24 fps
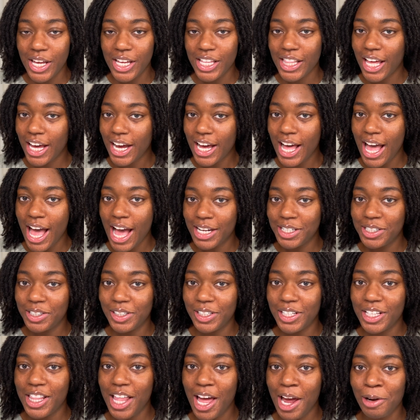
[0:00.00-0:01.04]
Like, I actually
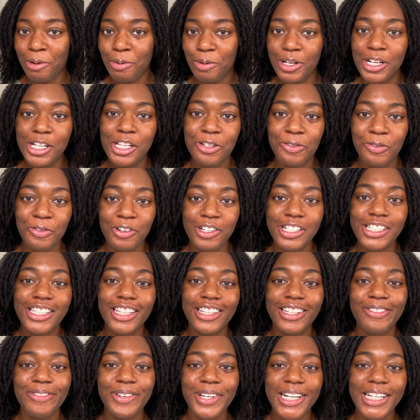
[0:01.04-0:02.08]
like when it's
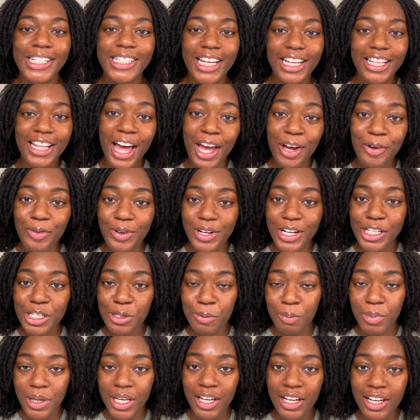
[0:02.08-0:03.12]
frizzy because I like when it's
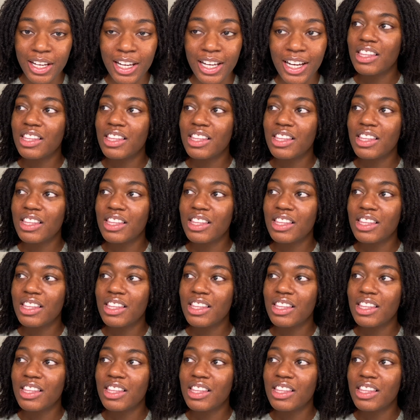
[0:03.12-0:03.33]
big.